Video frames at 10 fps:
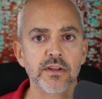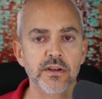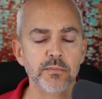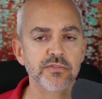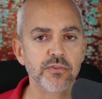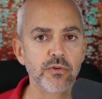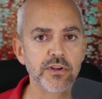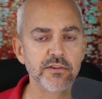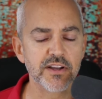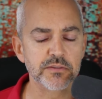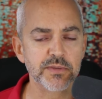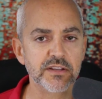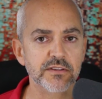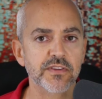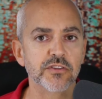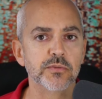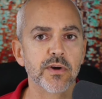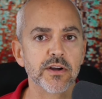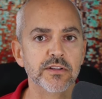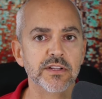Number four, your eyes begin to feel
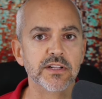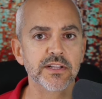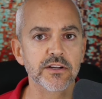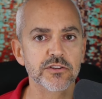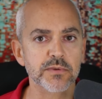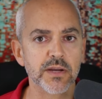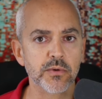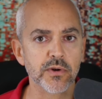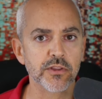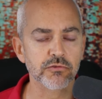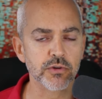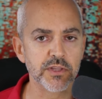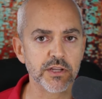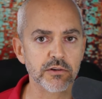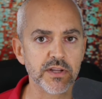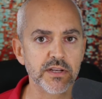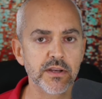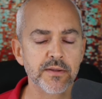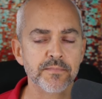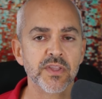sparkling and clear as you become aware of the room that you're
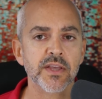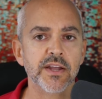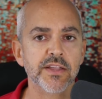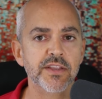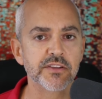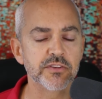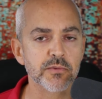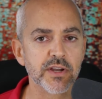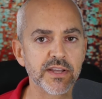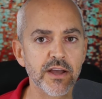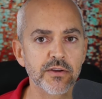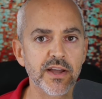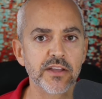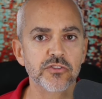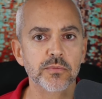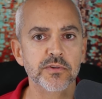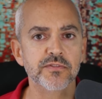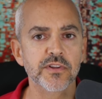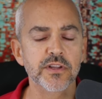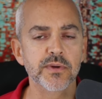in. And on the next number I count, eyes open,
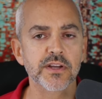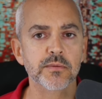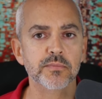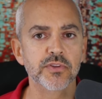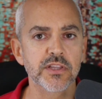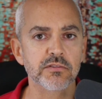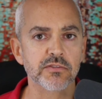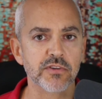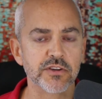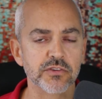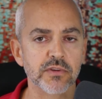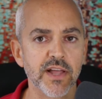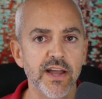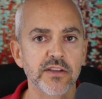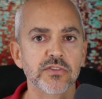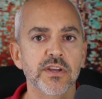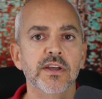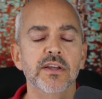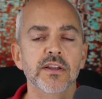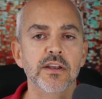fully awake, completely refreshed and relaxed.
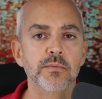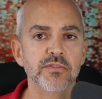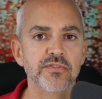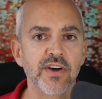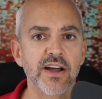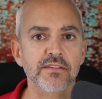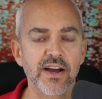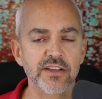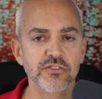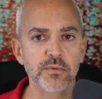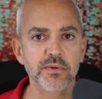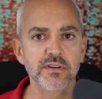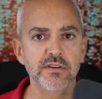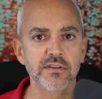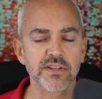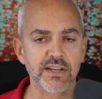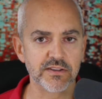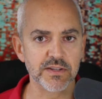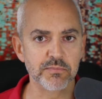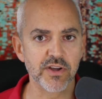Number five, eyes open, take a
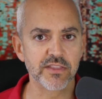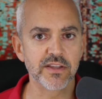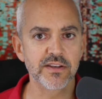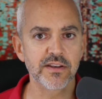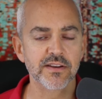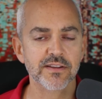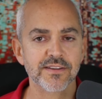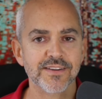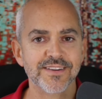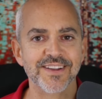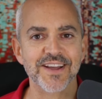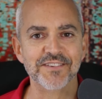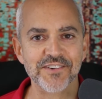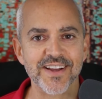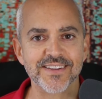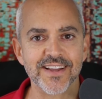deep breath in, and have a great